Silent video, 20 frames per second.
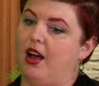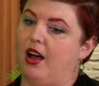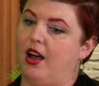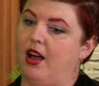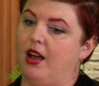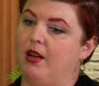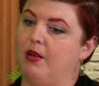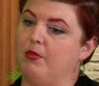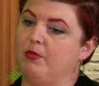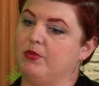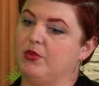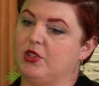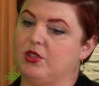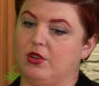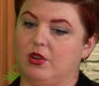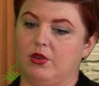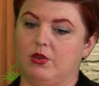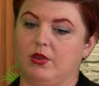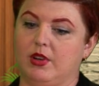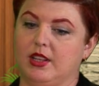Um,
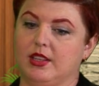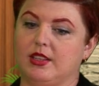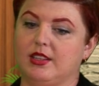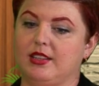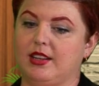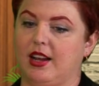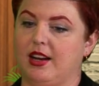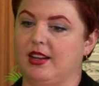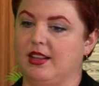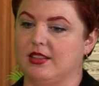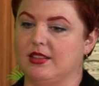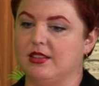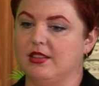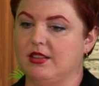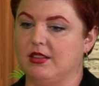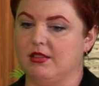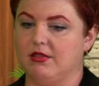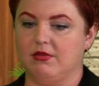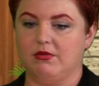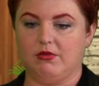so instead it's
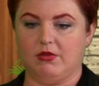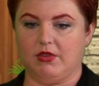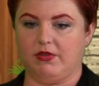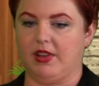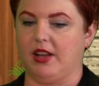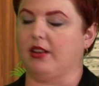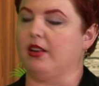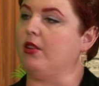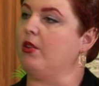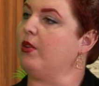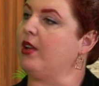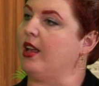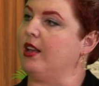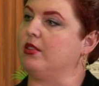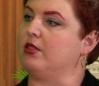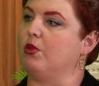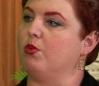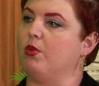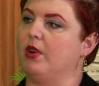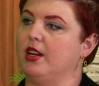reflecting, okay,
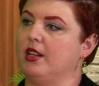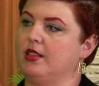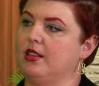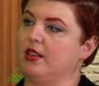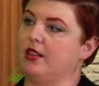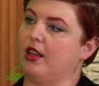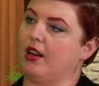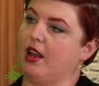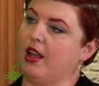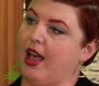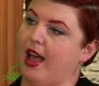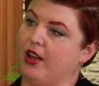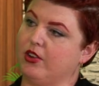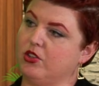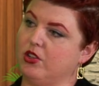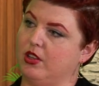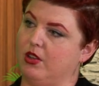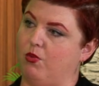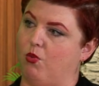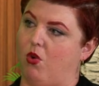so what is it that I
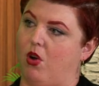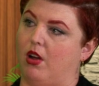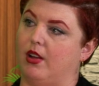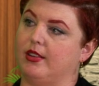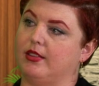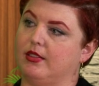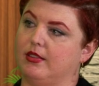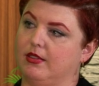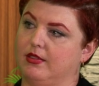actually want?